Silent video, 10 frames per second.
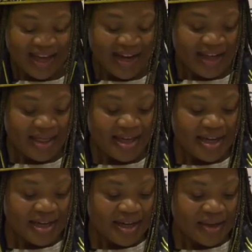And I
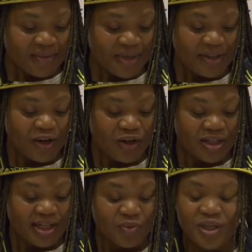think there's a lot
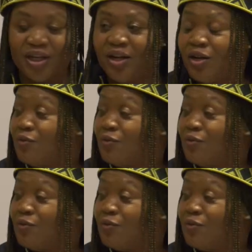that we can